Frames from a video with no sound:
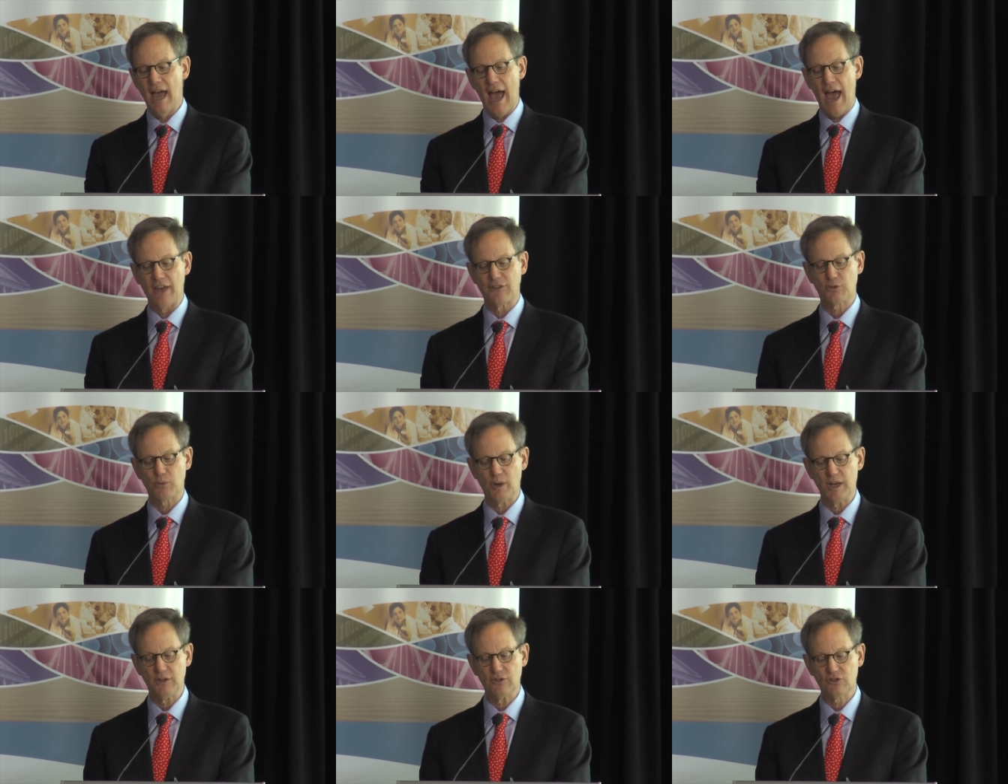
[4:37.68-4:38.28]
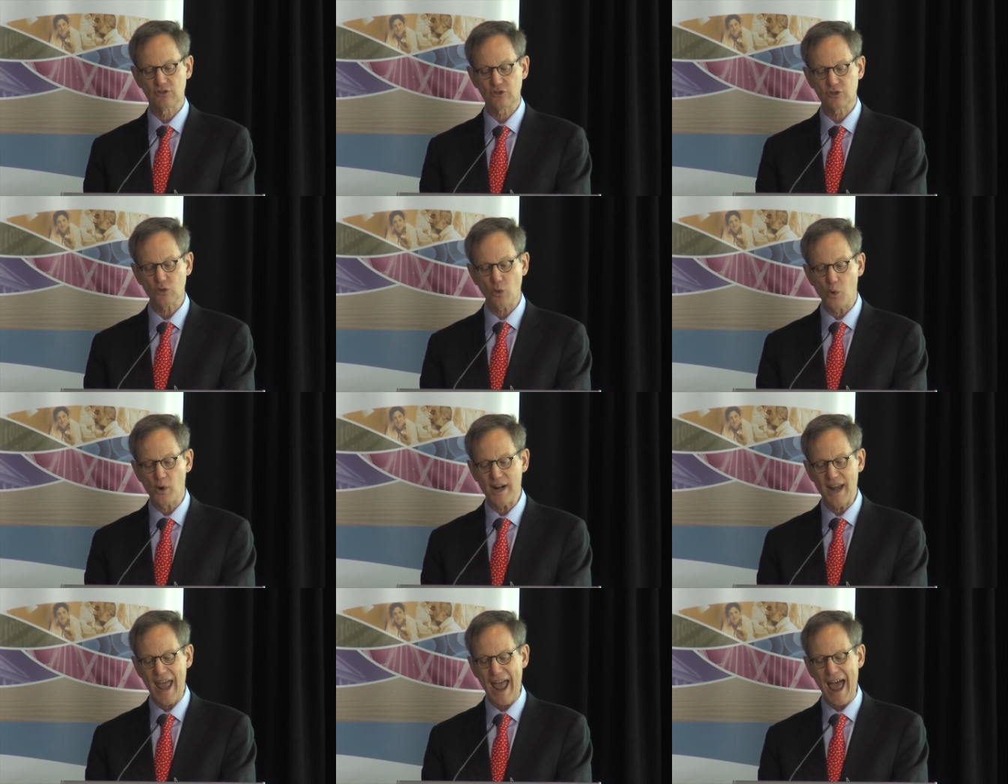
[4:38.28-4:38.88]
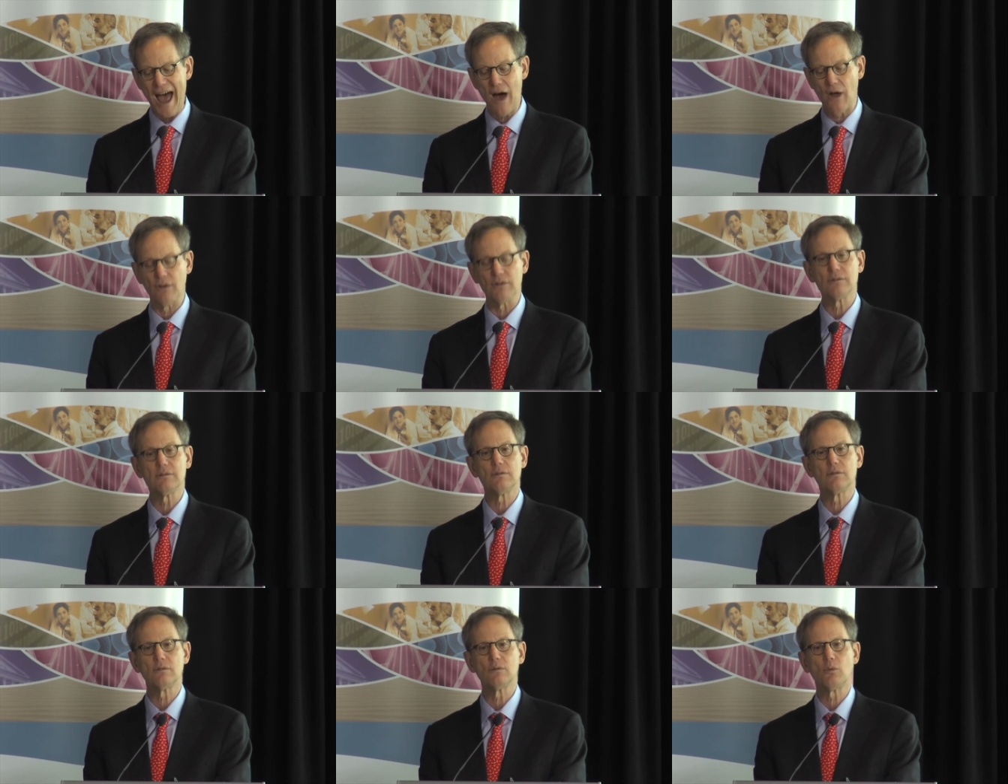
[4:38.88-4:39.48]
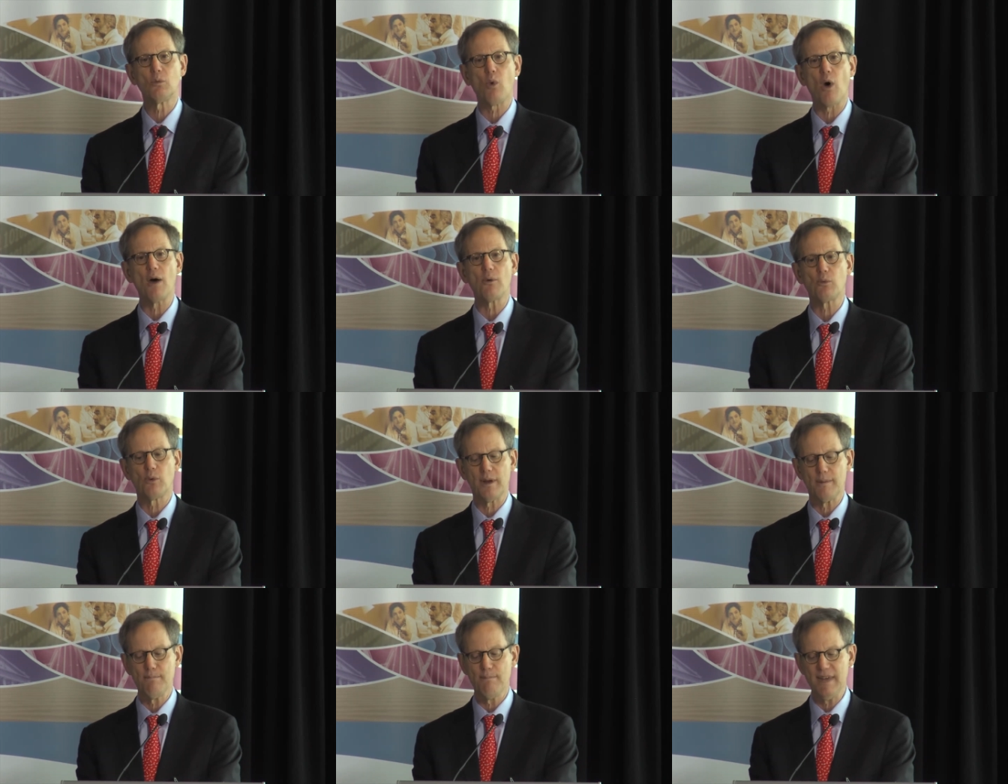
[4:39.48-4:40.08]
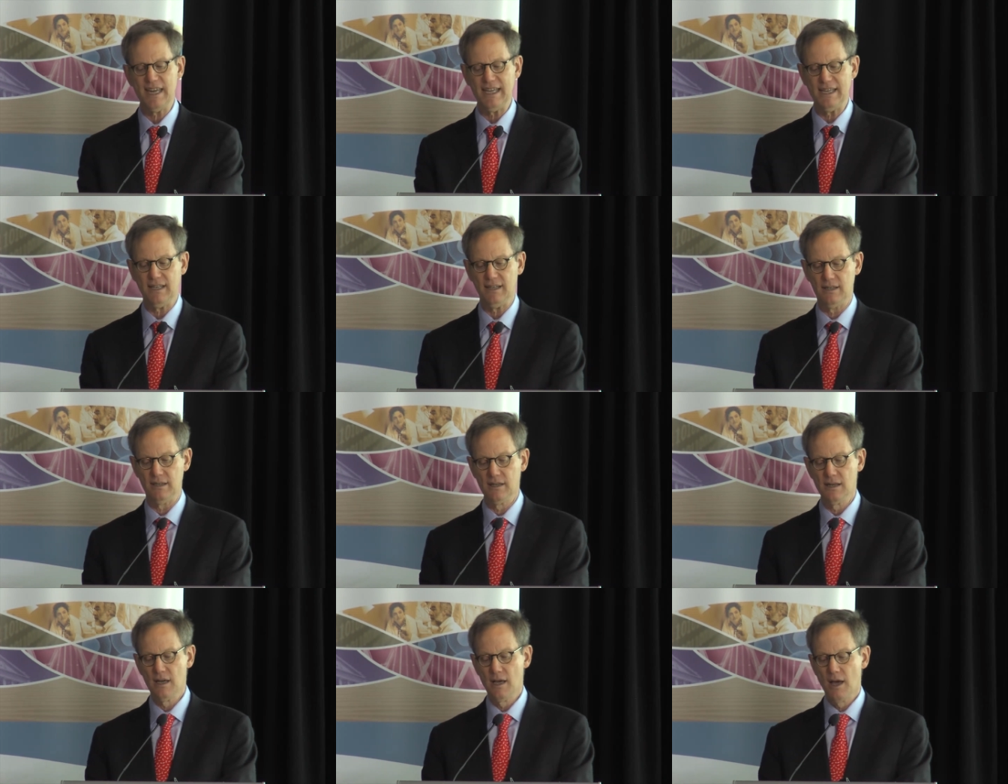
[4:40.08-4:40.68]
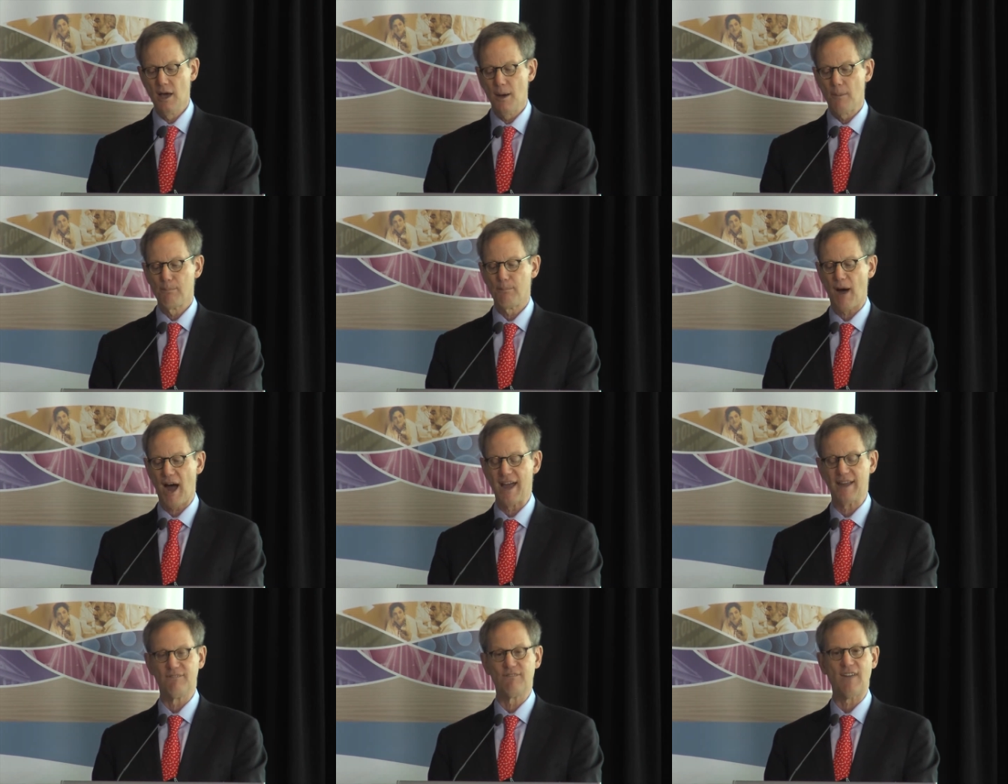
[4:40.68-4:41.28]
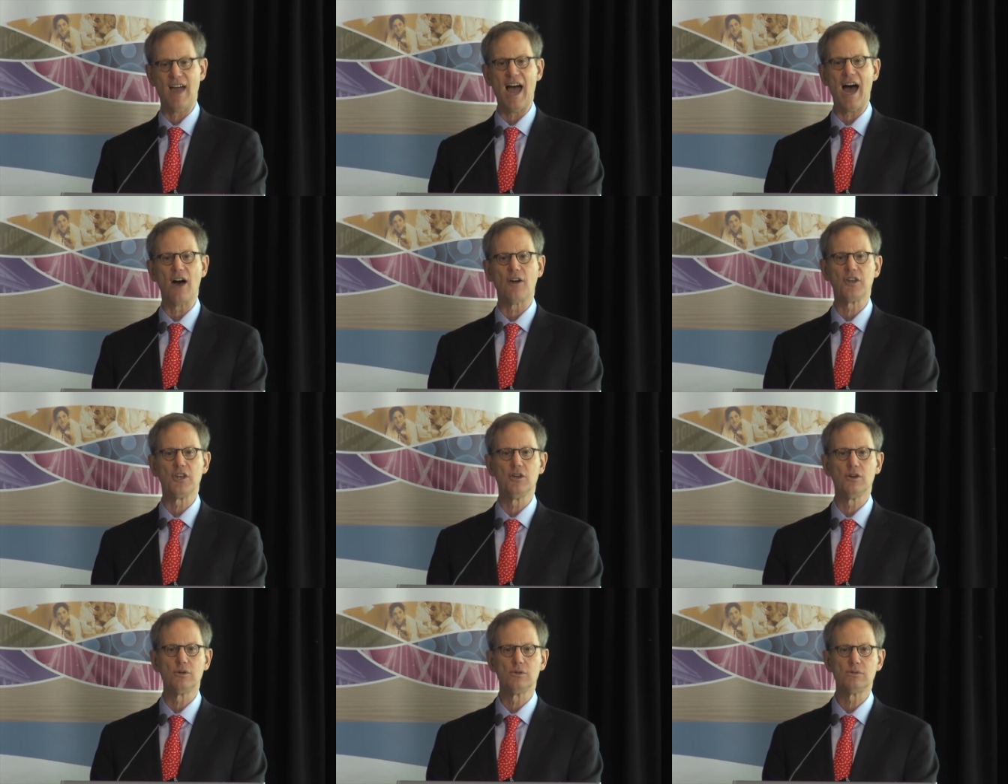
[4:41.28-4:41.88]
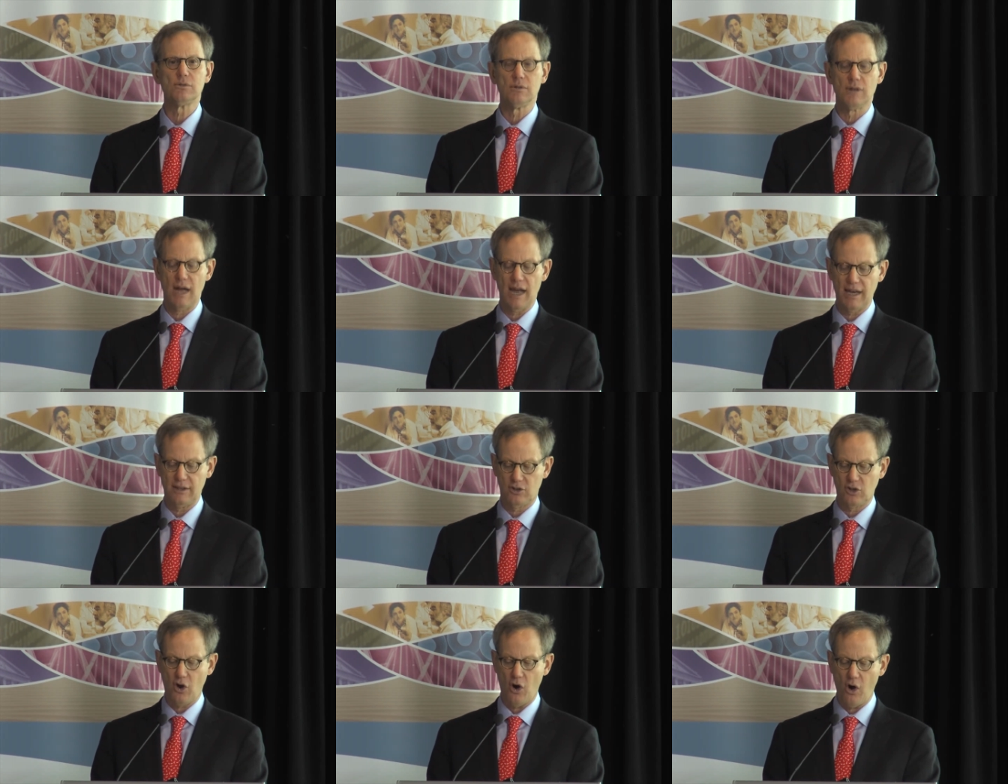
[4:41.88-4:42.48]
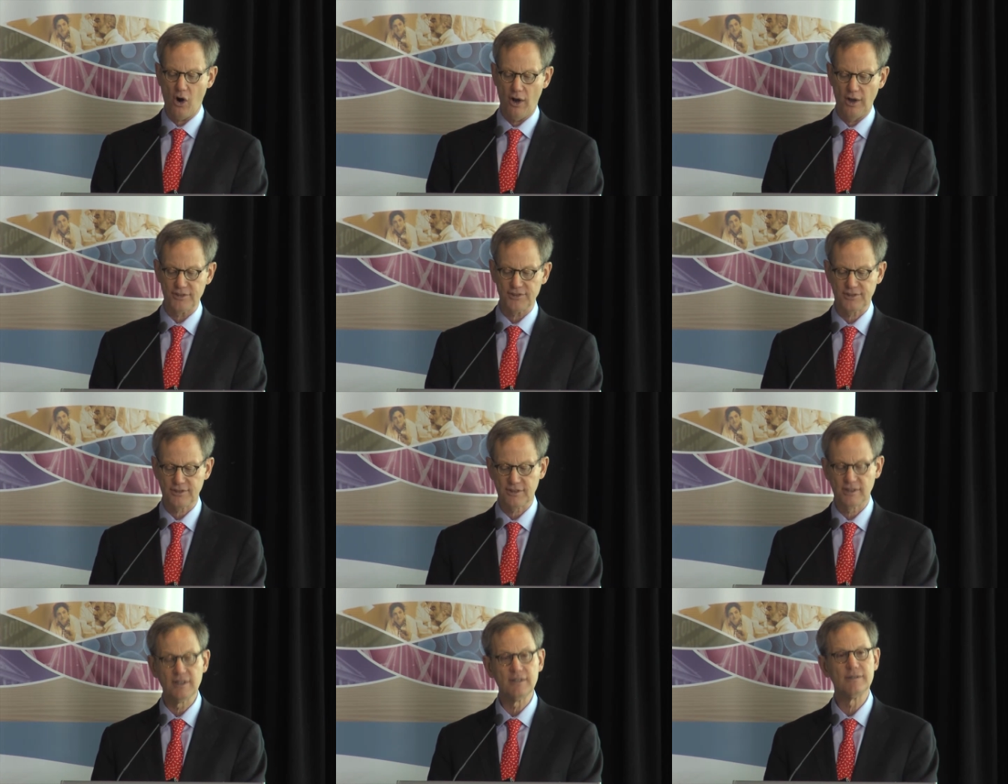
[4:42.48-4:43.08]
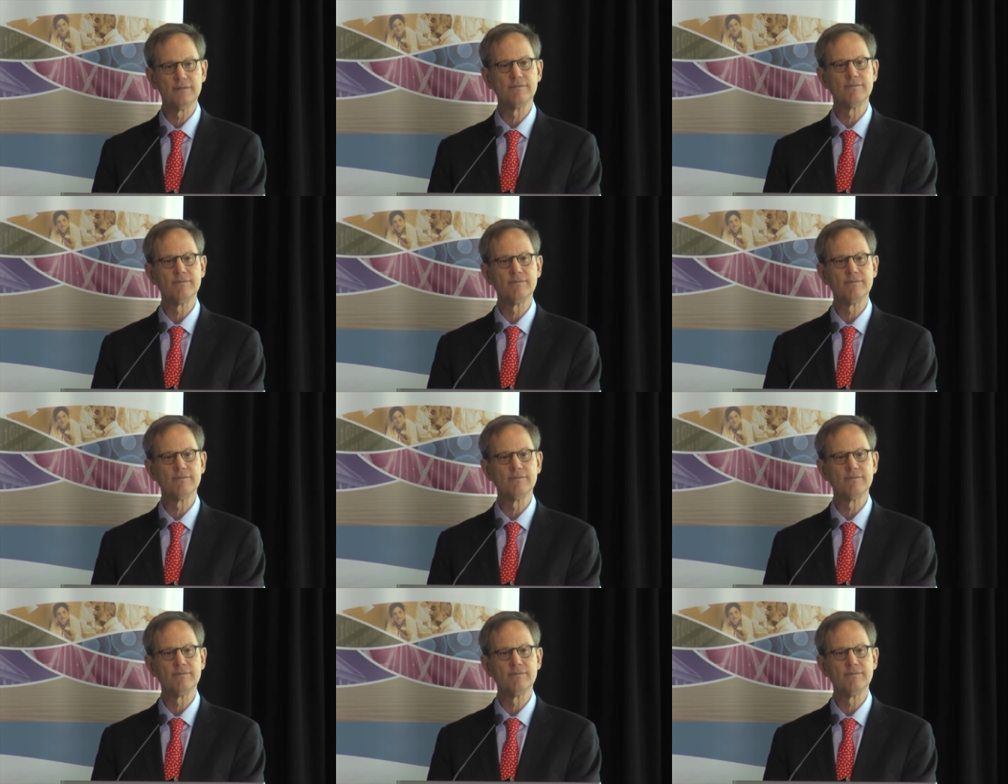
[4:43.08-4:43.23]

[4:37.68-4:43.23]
as we sort out what we mean by value and cost.